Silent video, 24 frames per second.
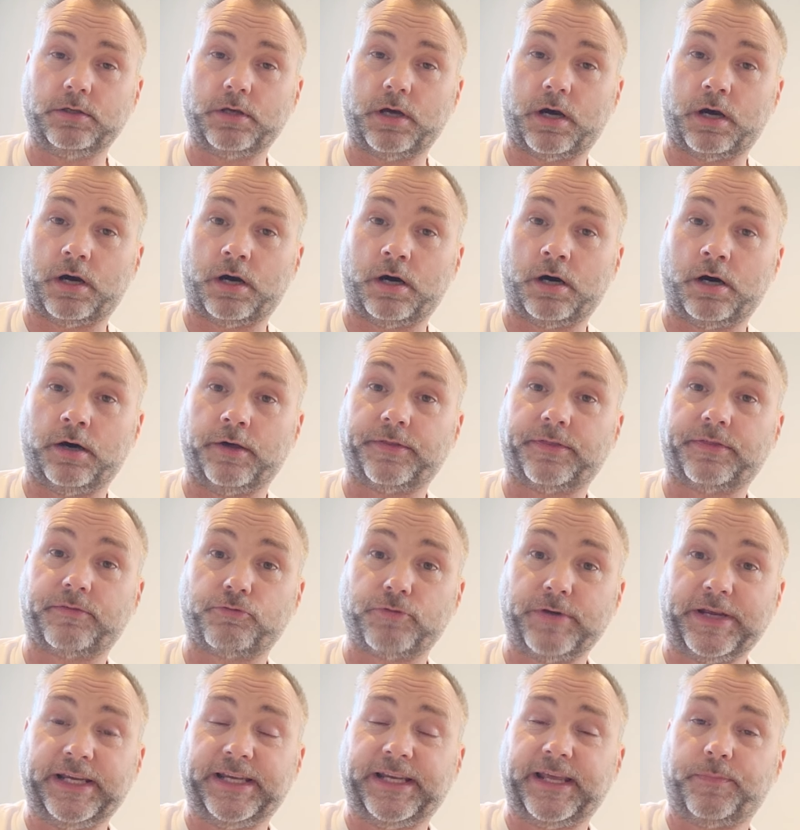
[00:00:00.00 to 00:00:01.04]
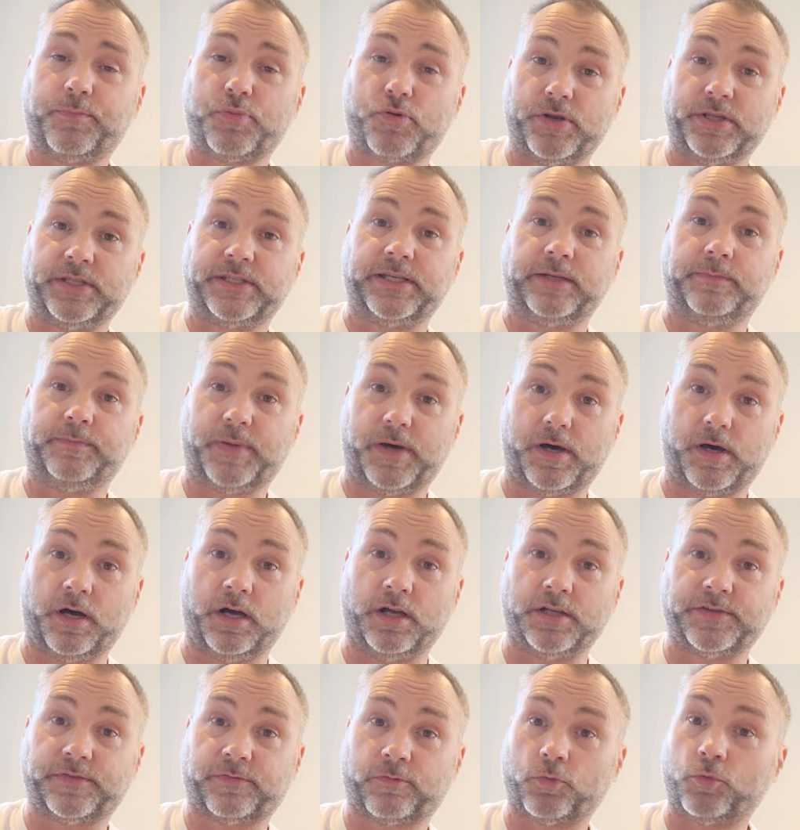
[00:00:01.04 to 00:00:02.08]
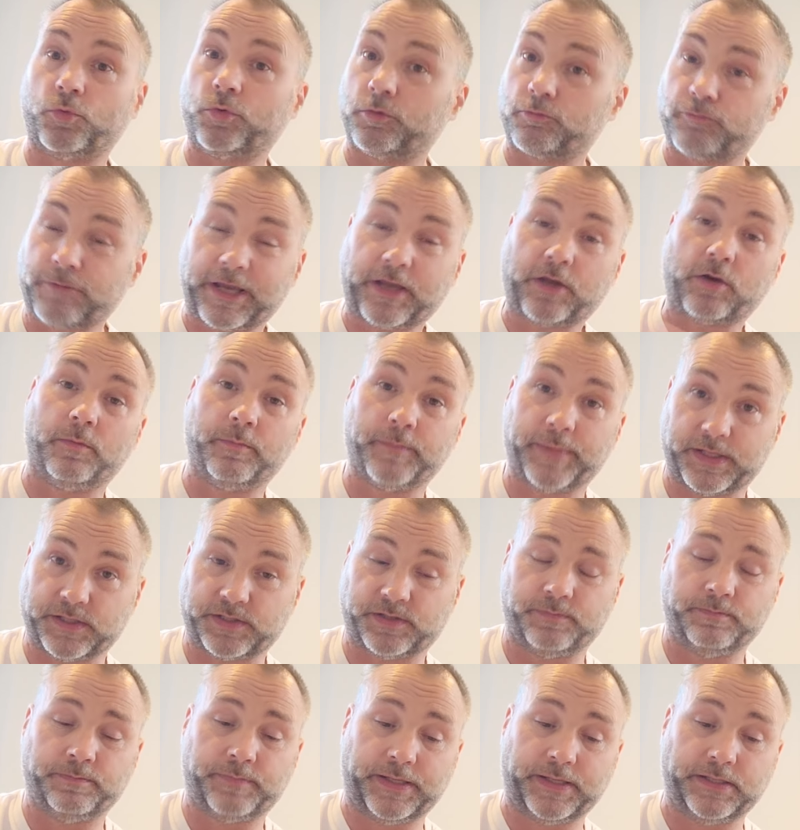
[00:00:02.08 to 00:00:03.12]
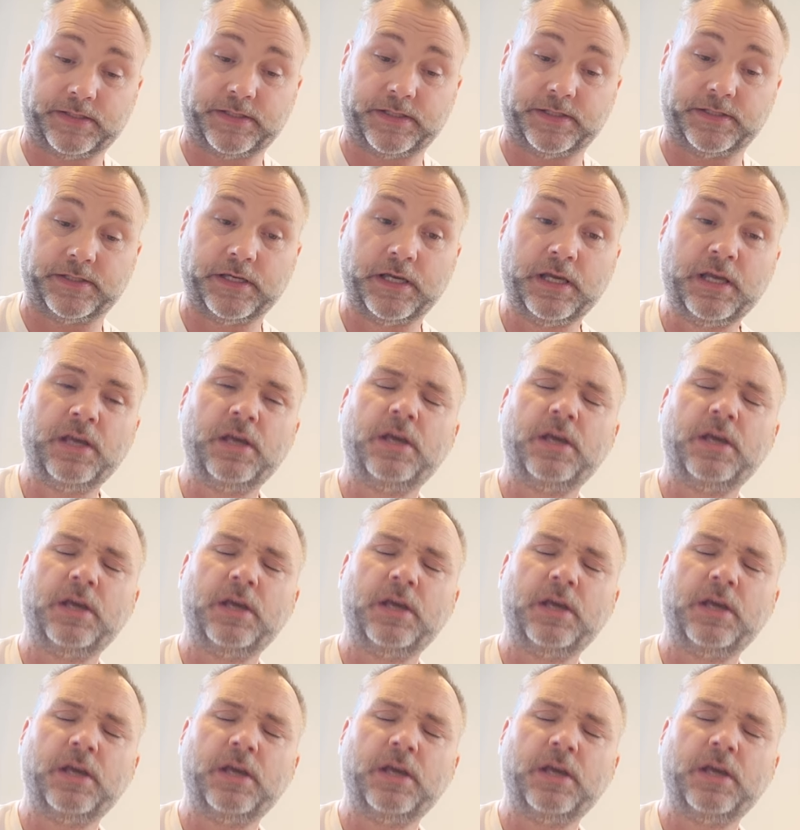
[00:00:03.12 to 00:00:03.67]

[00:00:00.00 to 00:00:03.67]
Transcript: are 3D printed parts for all the recon bits and pieces.